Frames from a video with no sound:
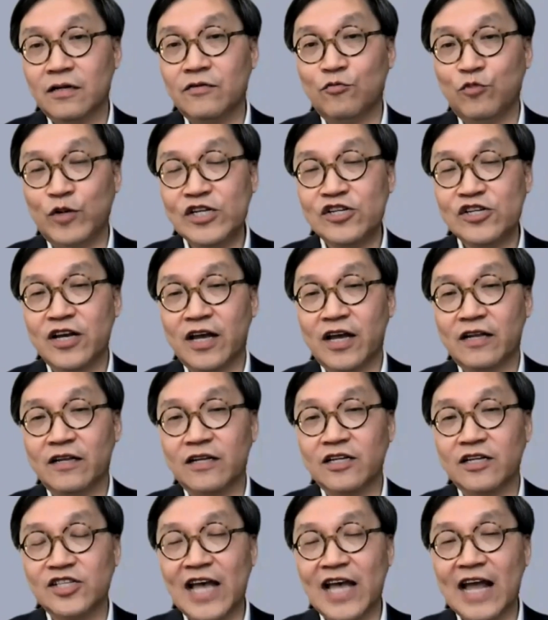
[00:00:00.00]
WeChat,
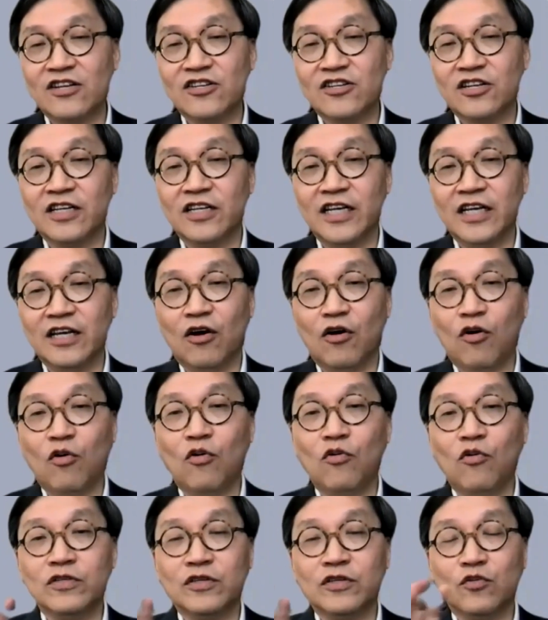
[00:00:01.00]
it's actually
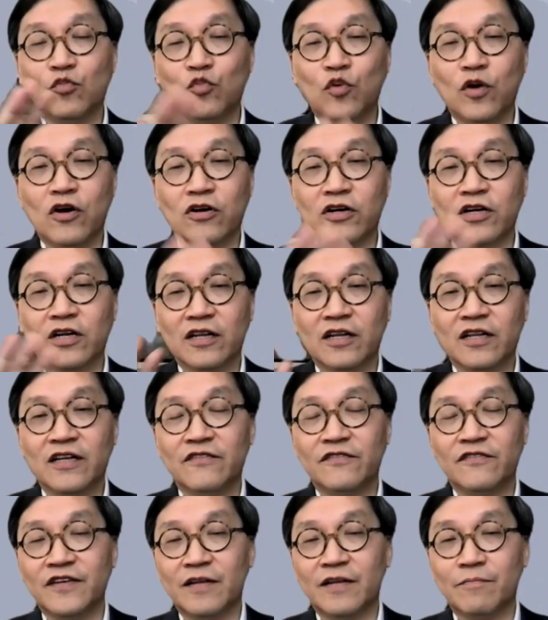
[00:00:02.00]
all the work,
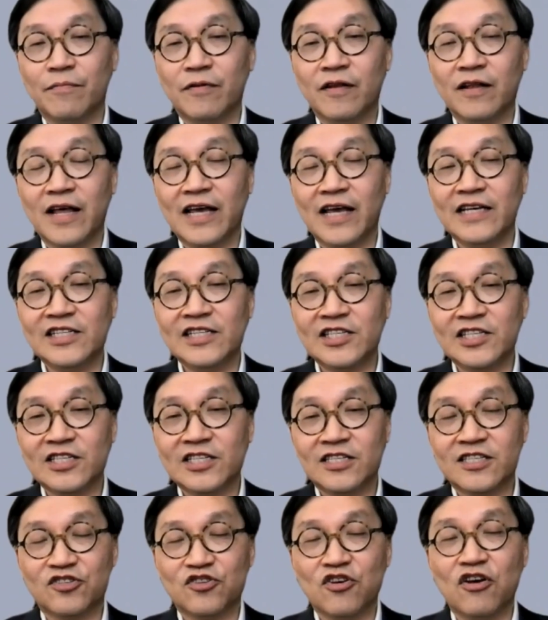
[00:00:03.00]
live, and play
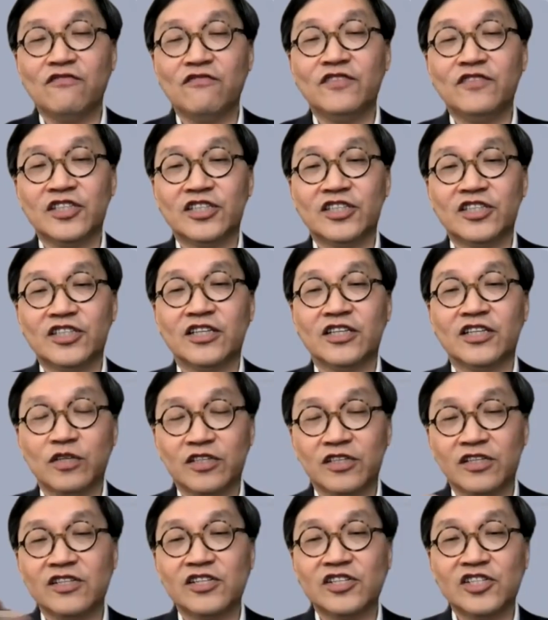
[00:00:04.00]
services
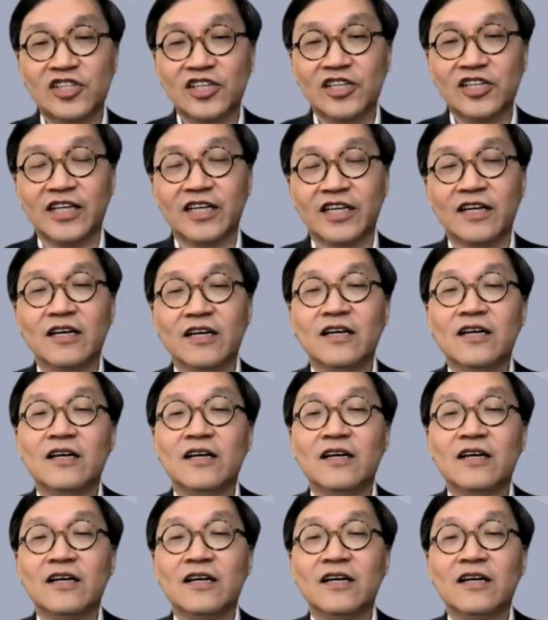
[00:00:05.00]
within the city.